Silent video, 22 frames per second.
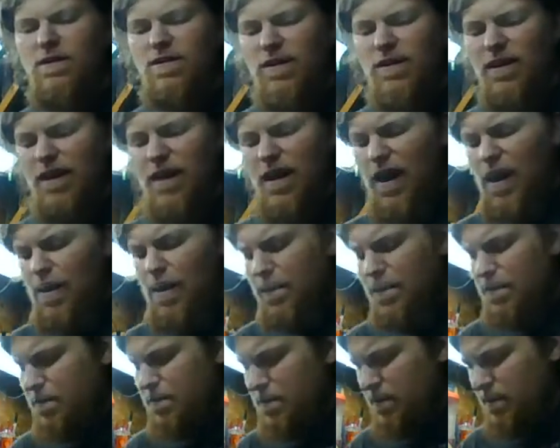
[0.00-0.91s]
on the
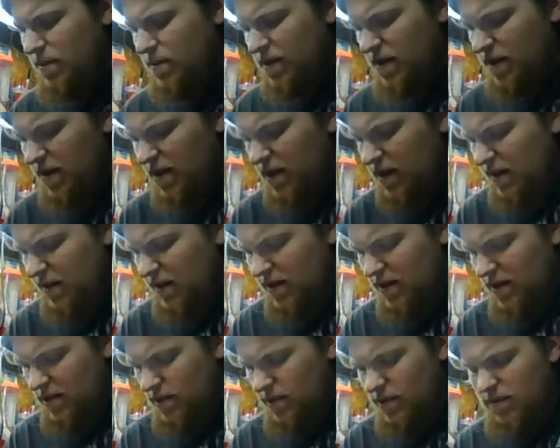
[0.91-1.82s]
game.
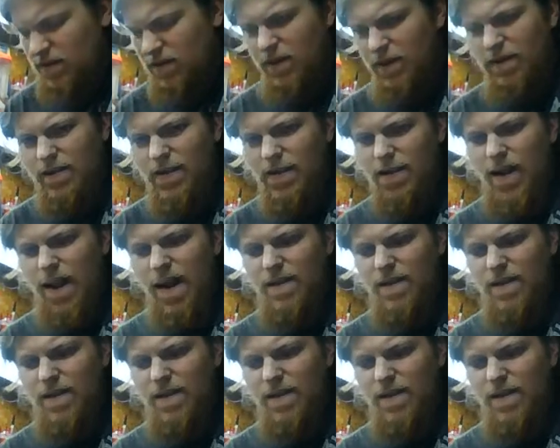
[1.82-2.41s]
So yeah,